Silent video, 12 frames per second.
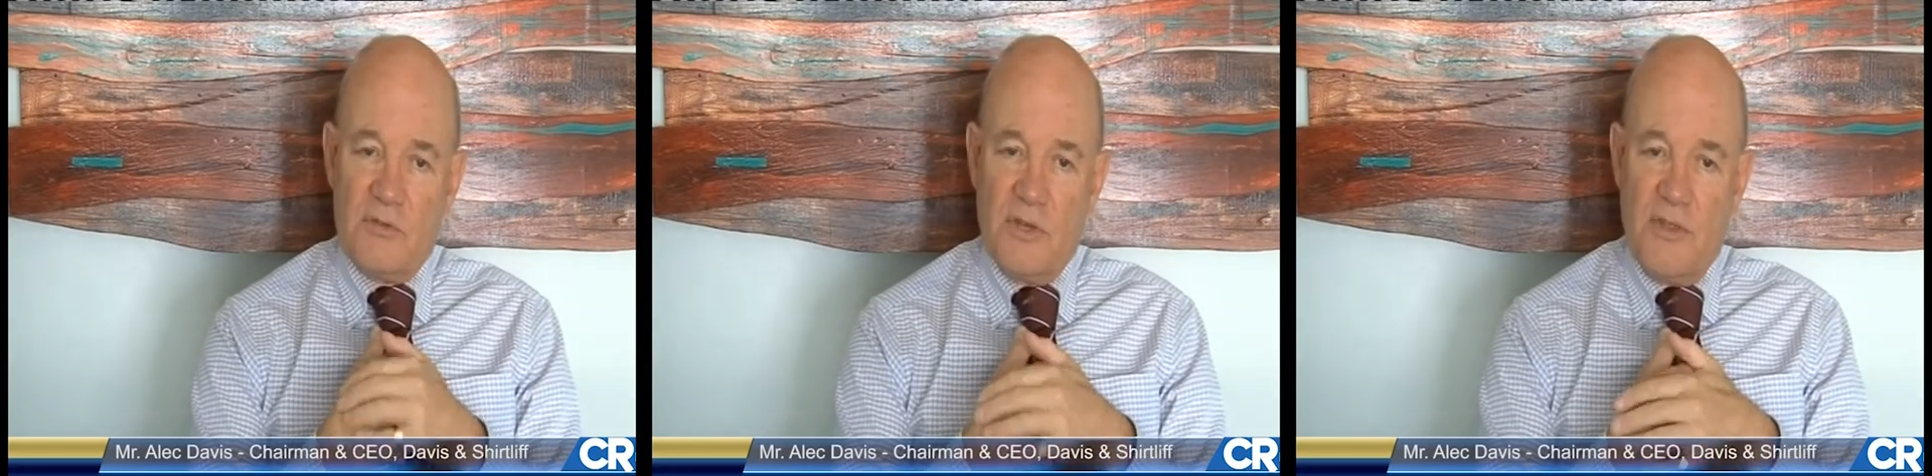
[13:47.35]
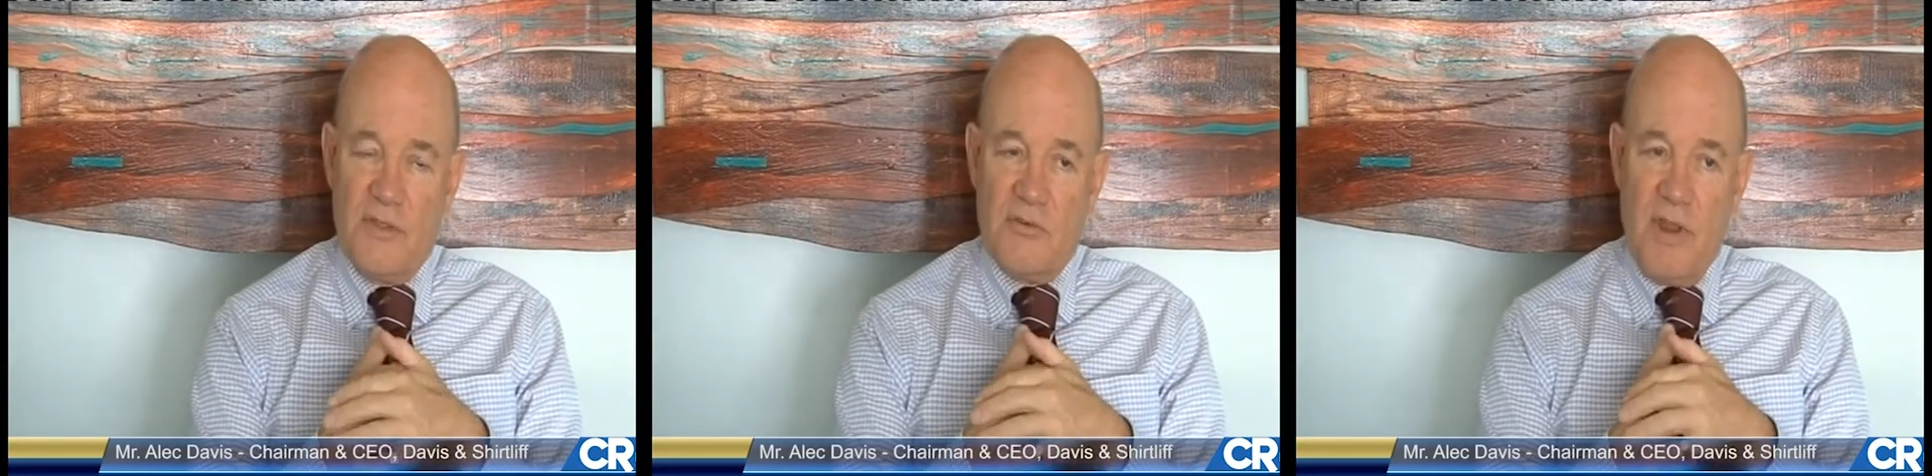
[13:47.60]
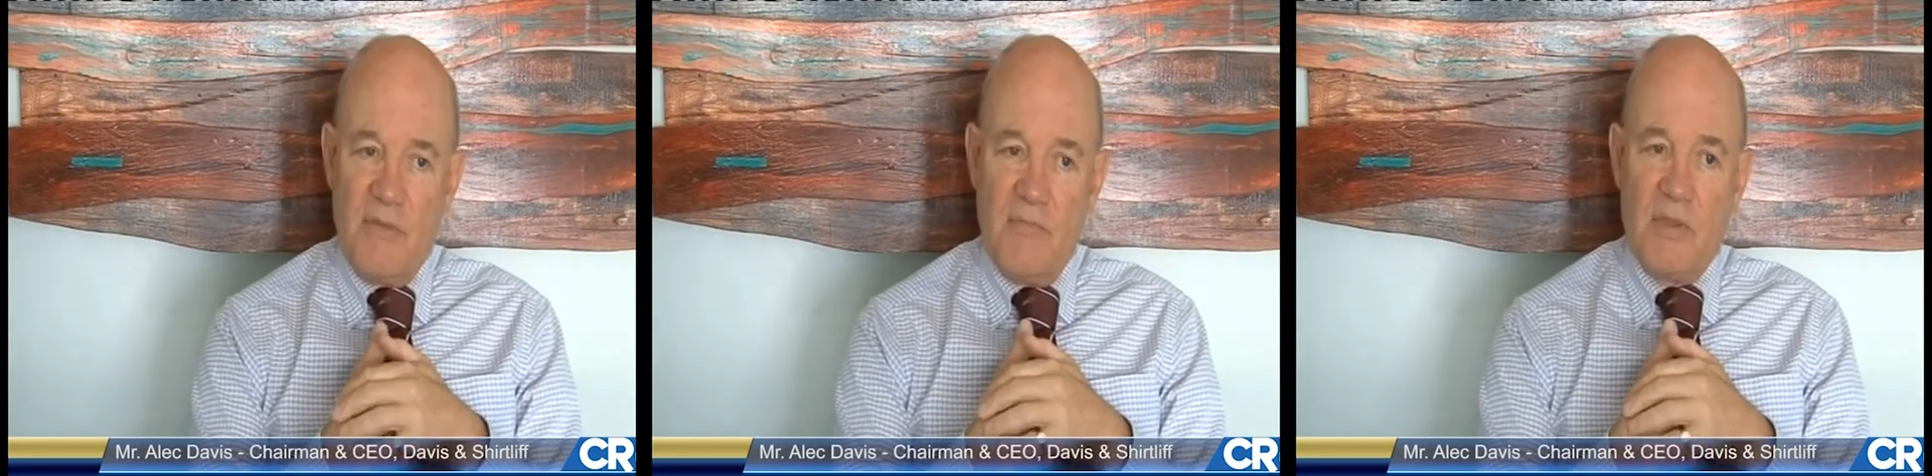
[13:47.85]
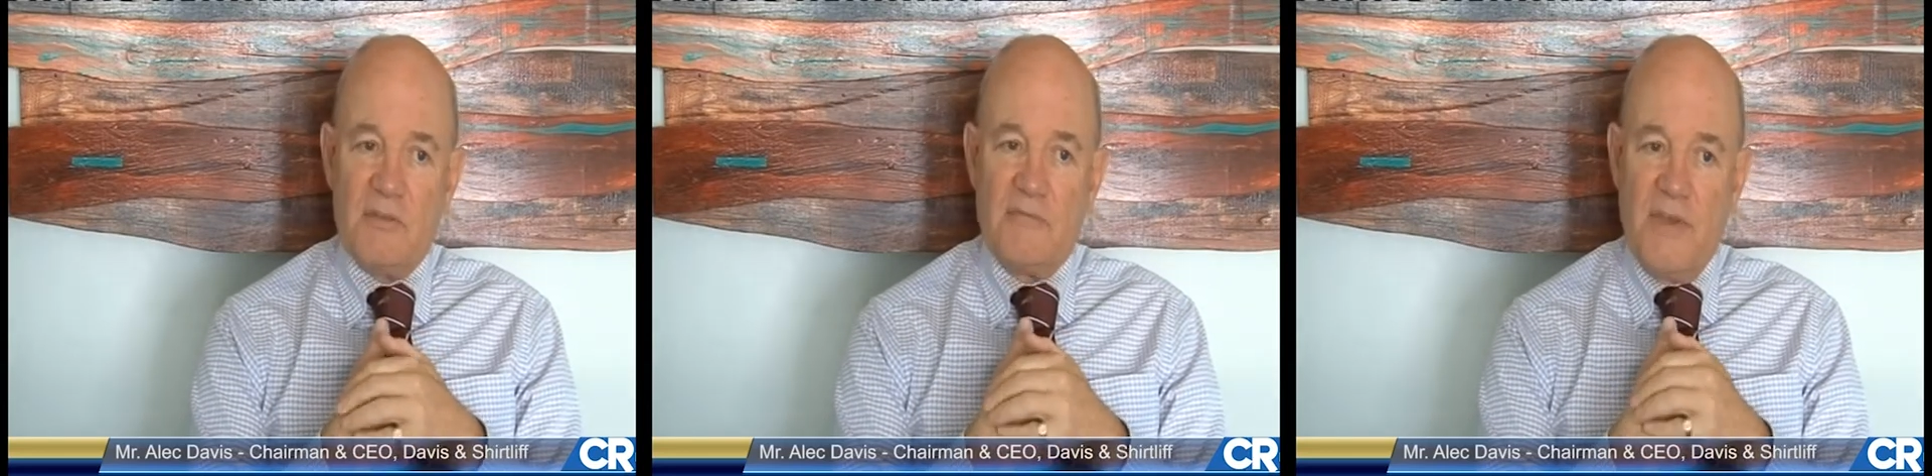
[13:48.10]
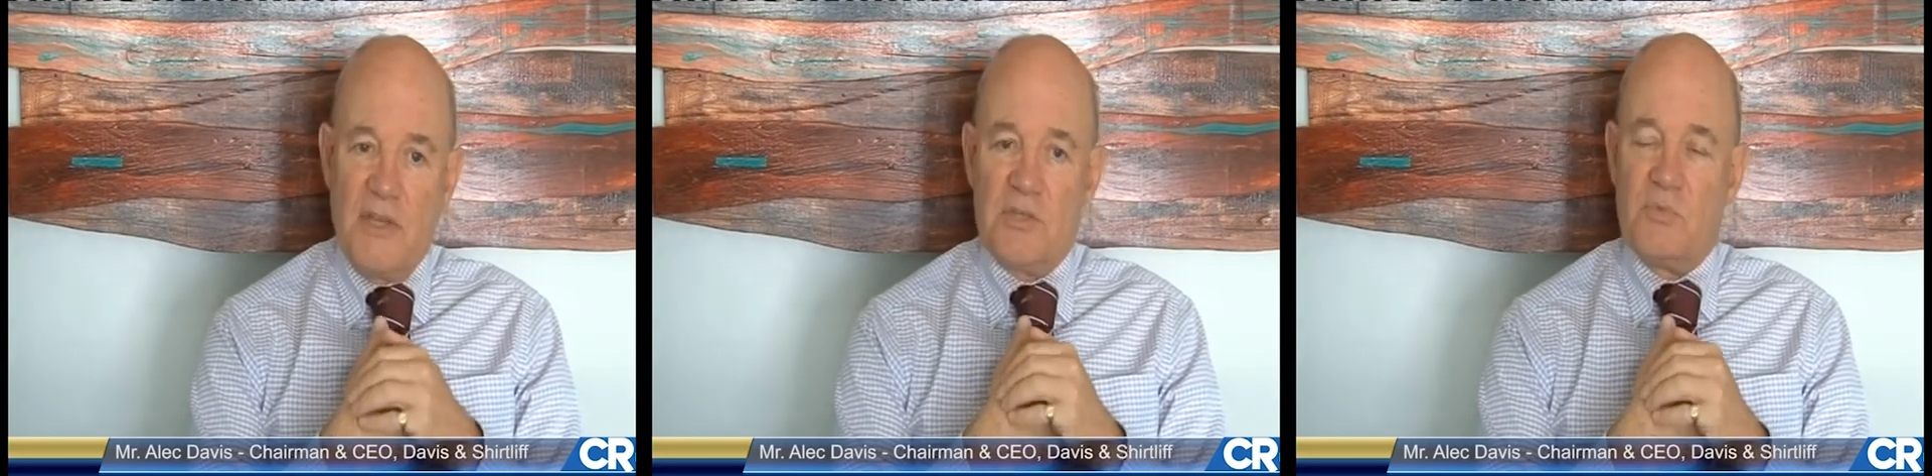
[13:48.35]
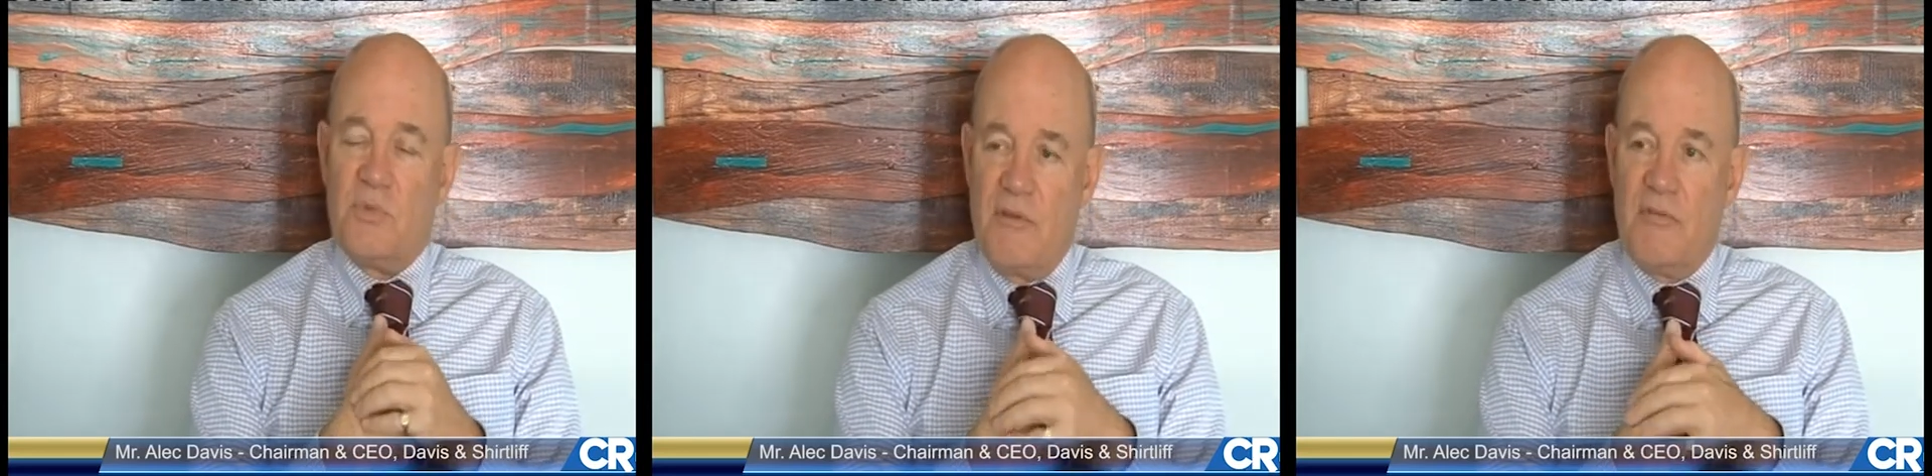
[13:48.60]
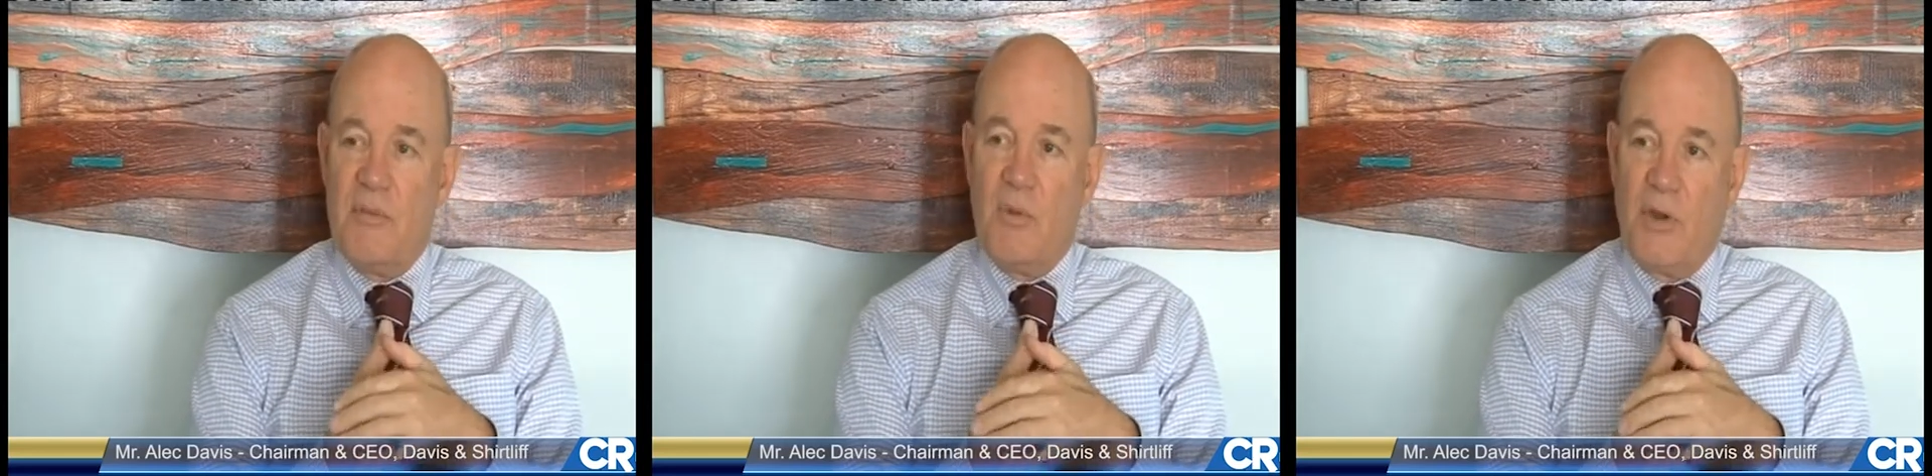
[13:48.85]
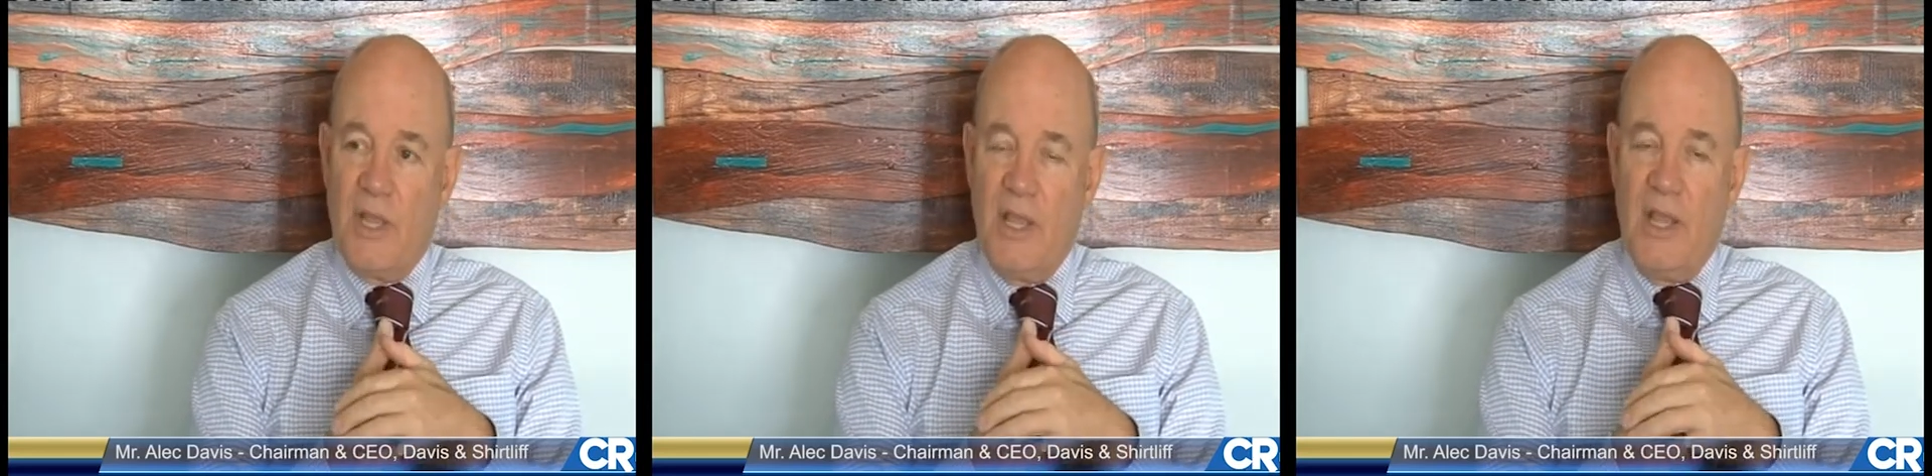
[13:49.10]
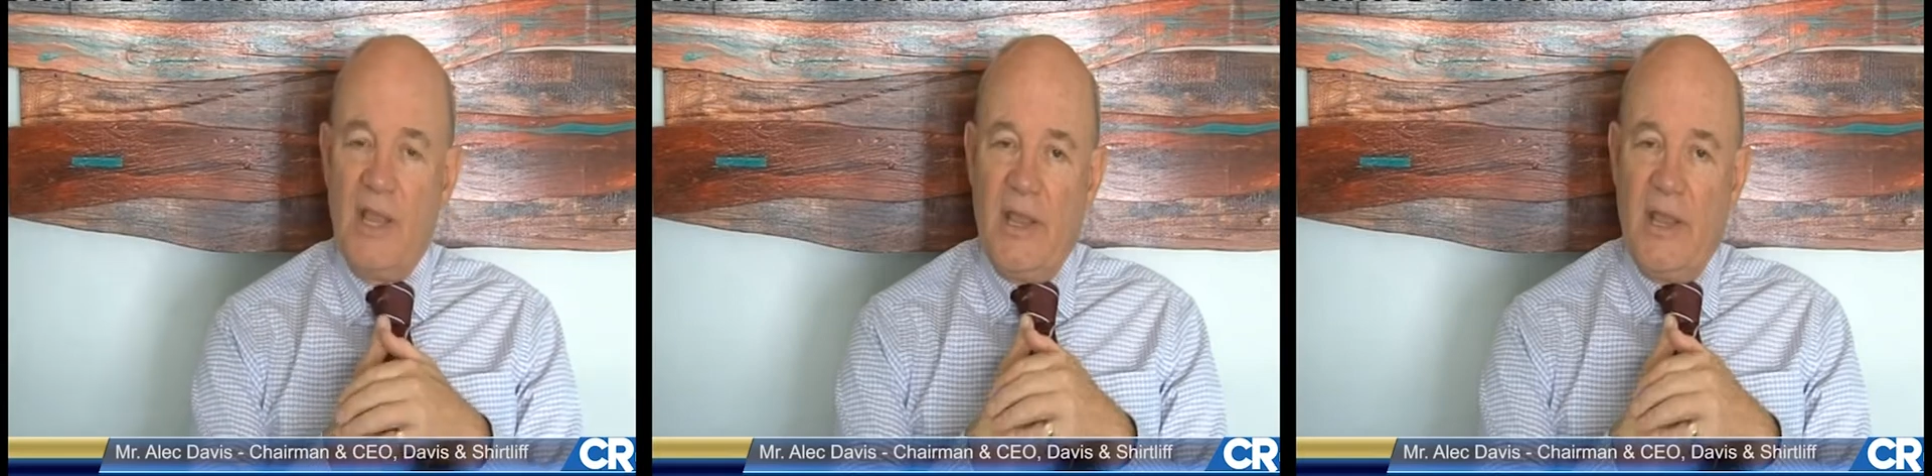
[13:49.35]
There's great motivation with everybody